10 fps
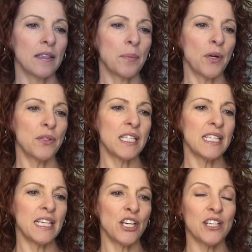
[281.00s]
the protein
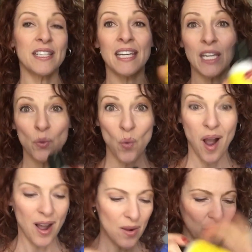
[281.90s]
in here is
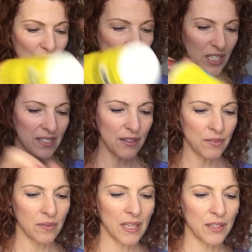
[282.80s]
quinoa, which is the
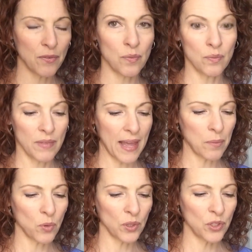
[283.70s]
kind of that
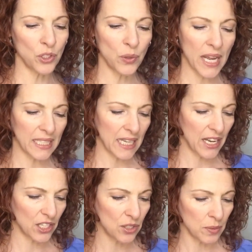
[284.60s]
more new cutting
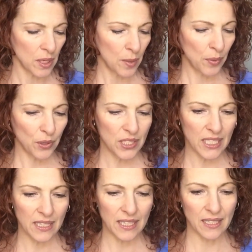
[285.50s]
edge
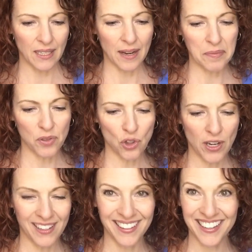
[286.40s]
protein that I've been
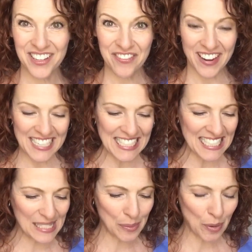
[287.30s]
trying to find
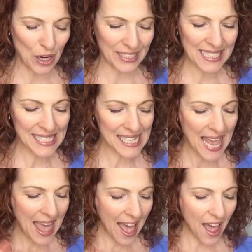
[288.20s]
in some products.
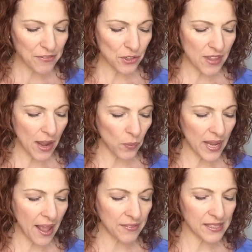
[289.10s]
After that, we
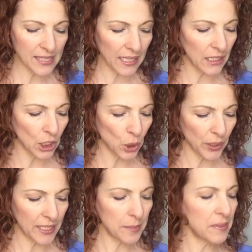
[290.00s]
have styling
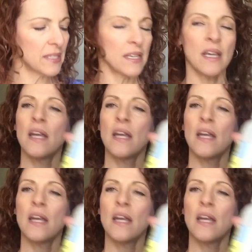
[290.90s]
creams.